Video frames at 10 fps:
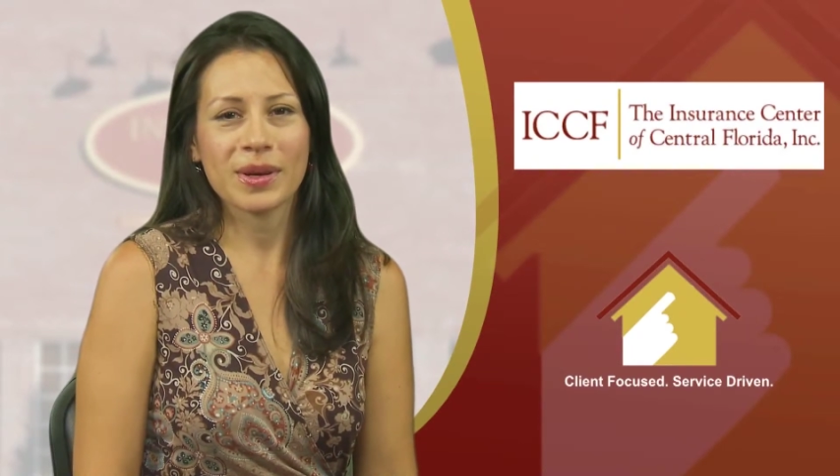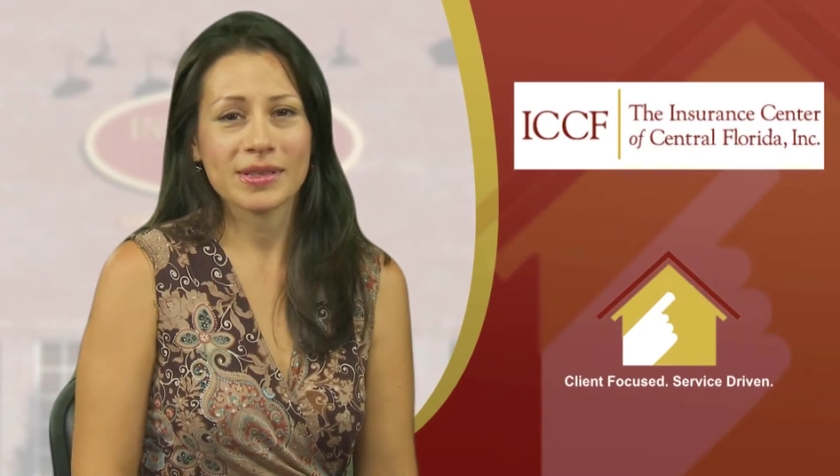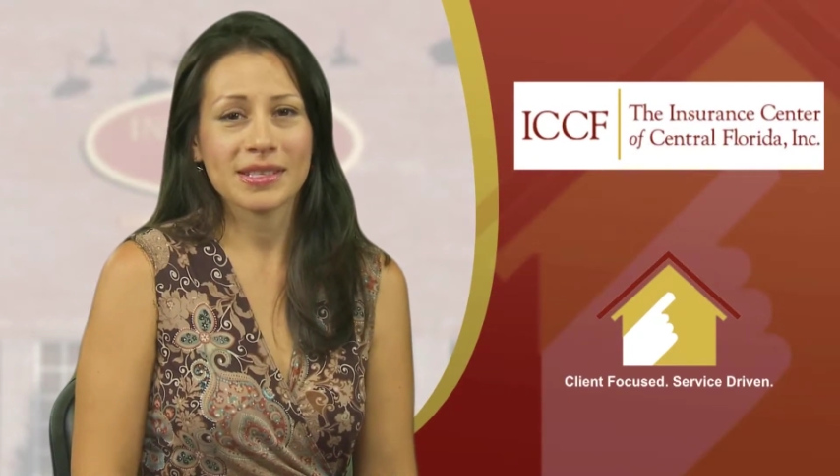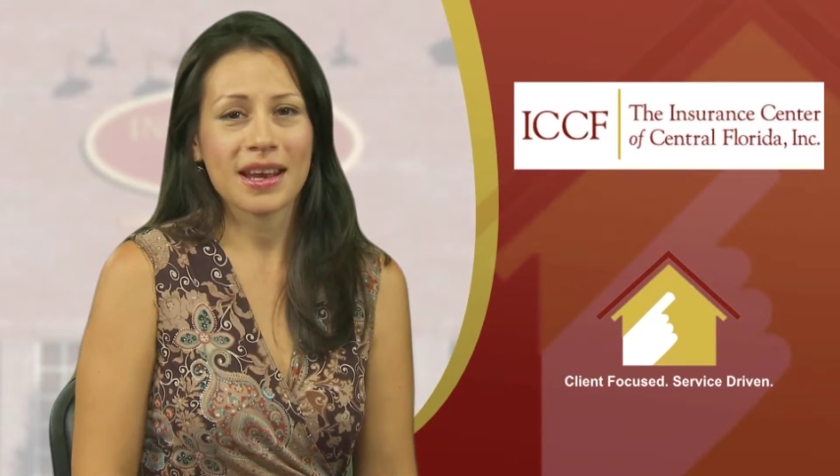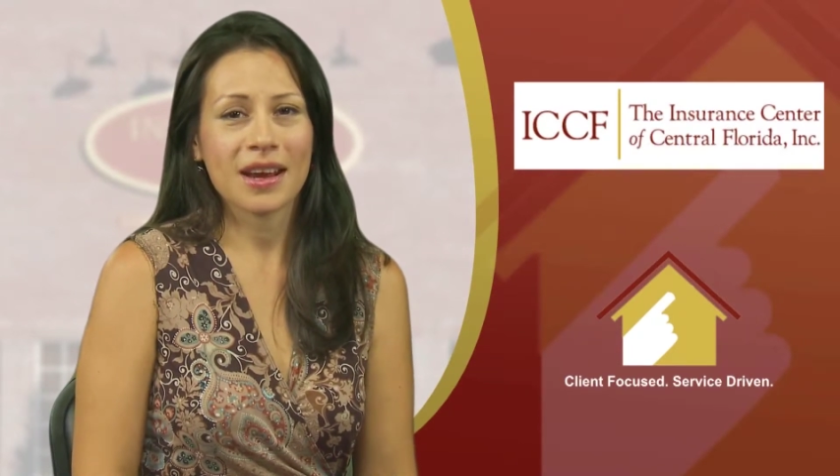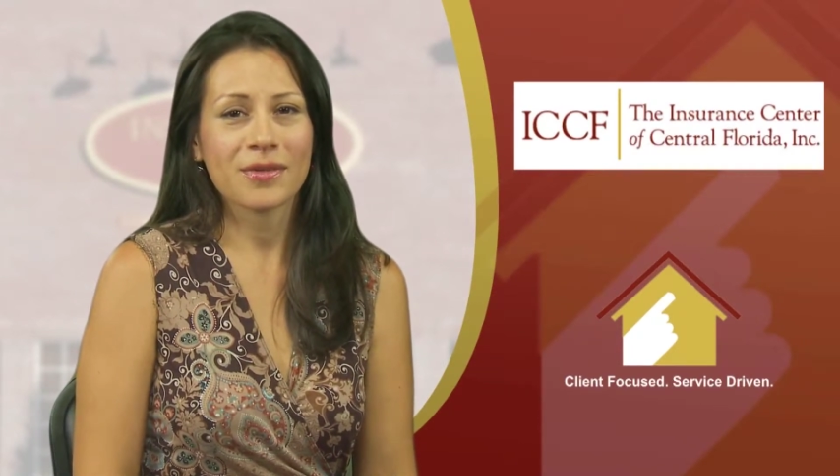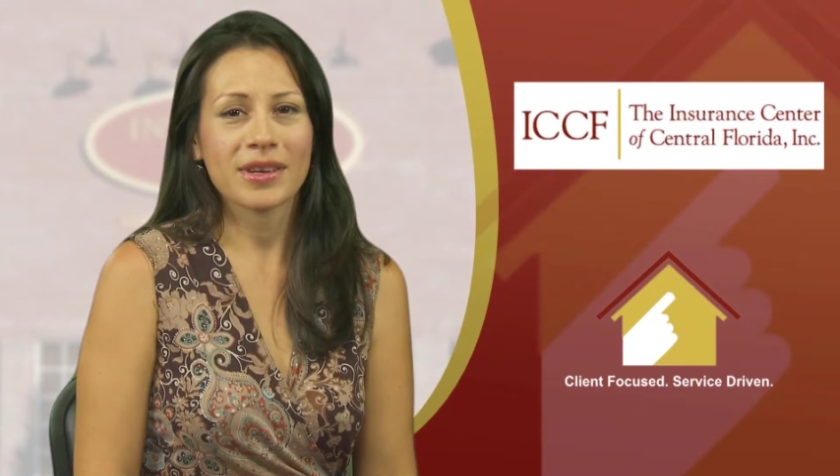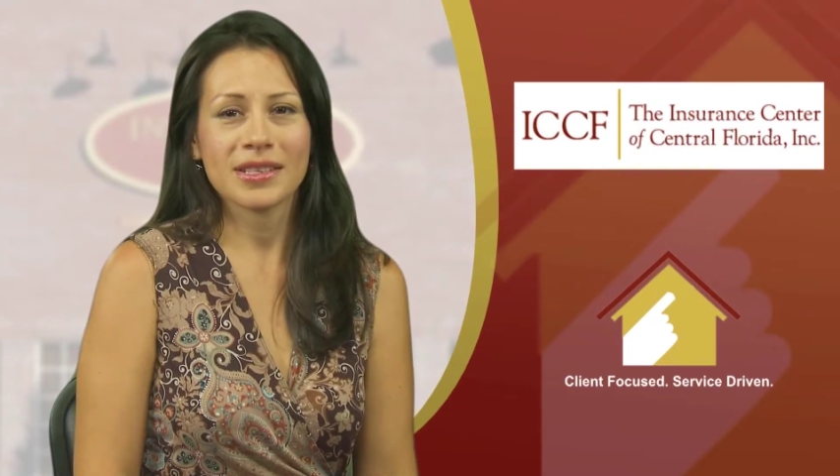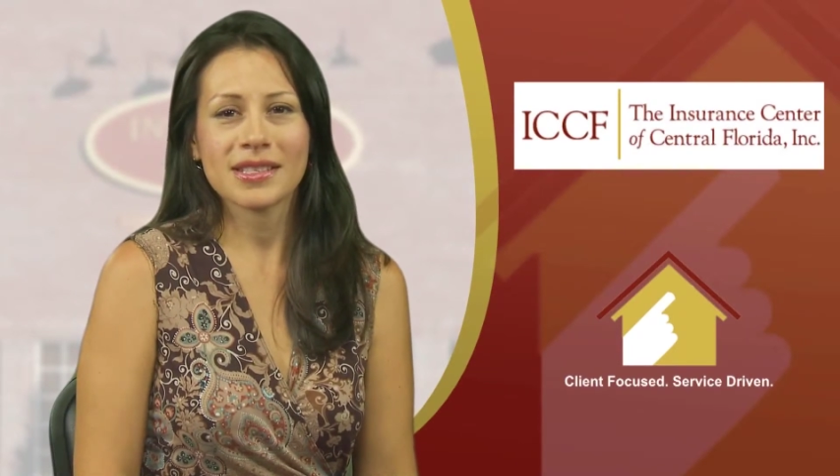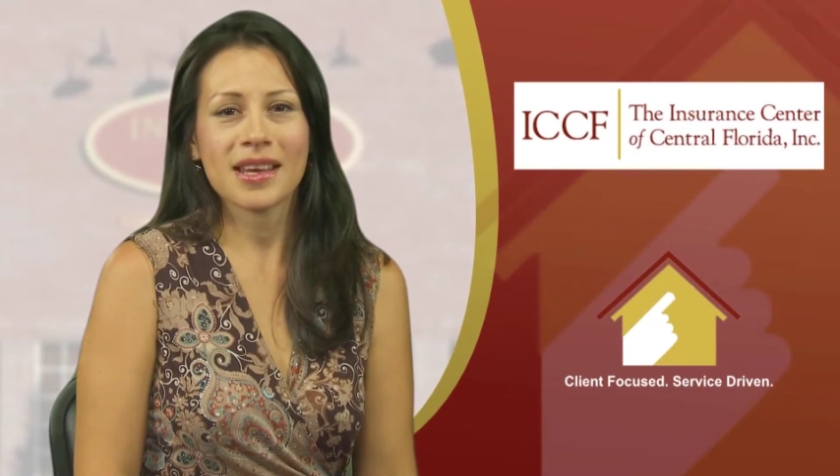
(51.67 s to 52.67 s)
notes that I had
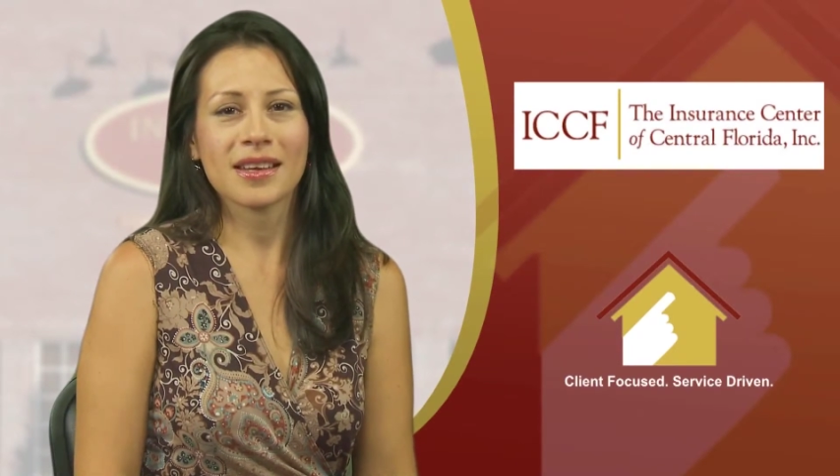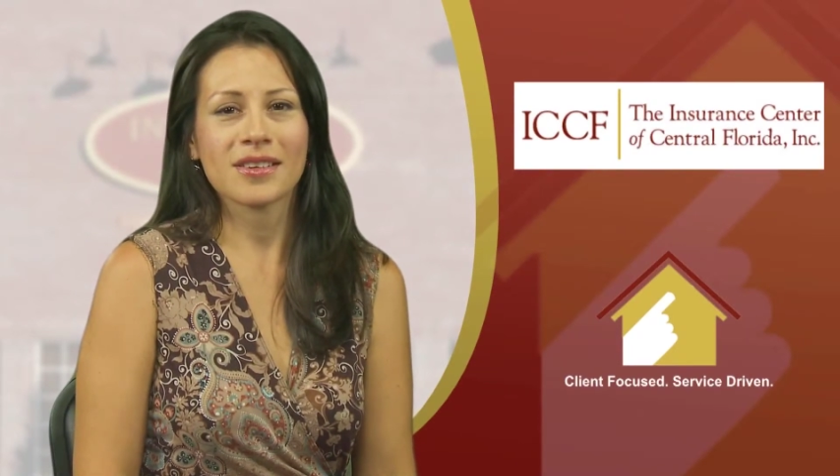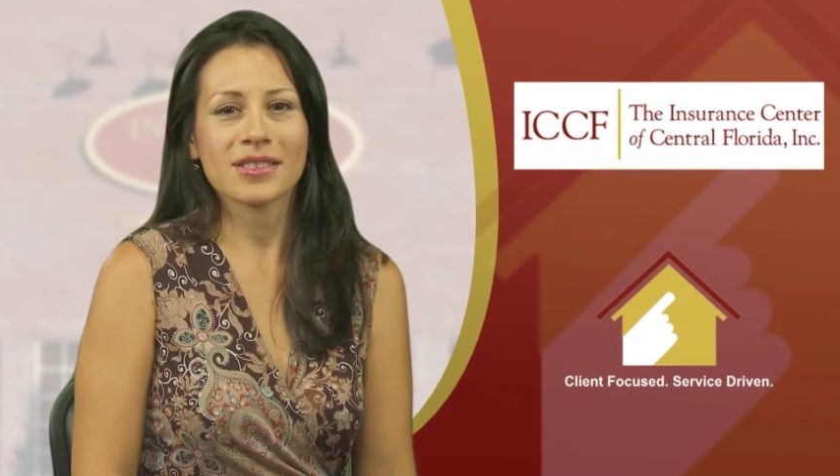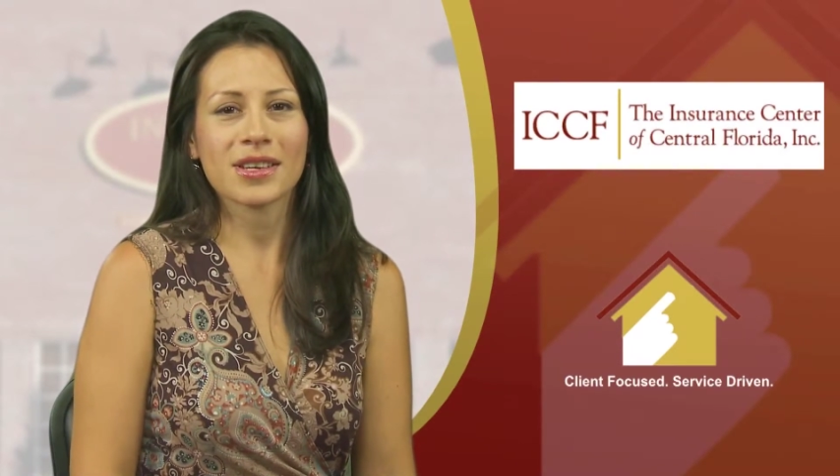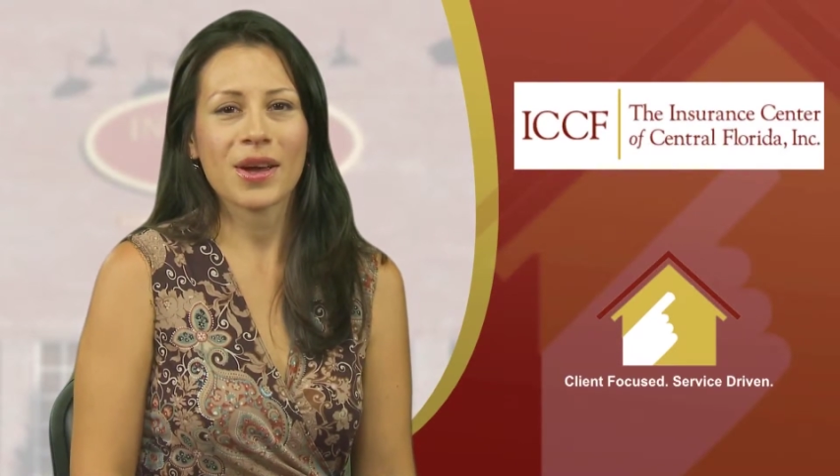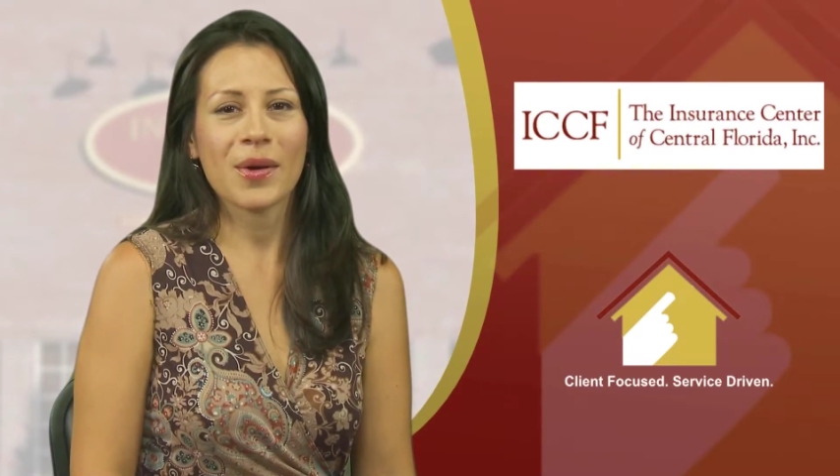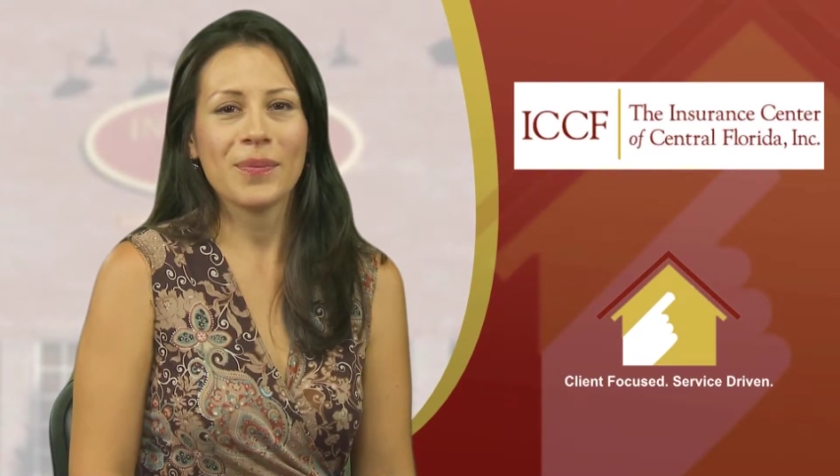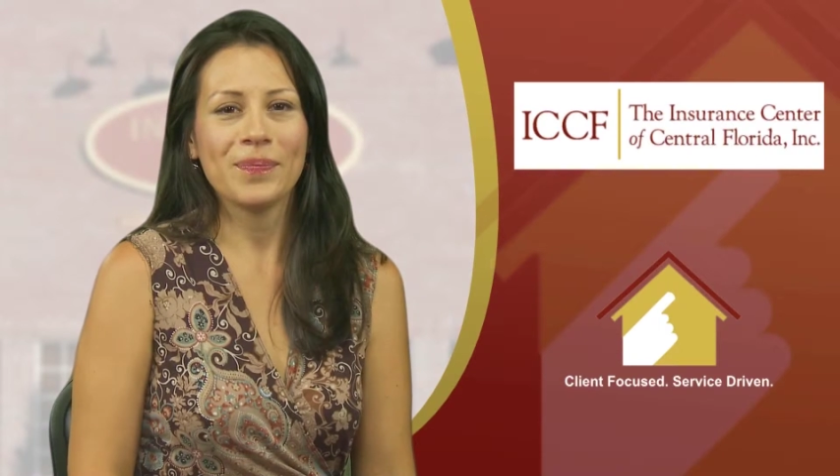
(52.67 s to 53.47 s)
written 10 years ago.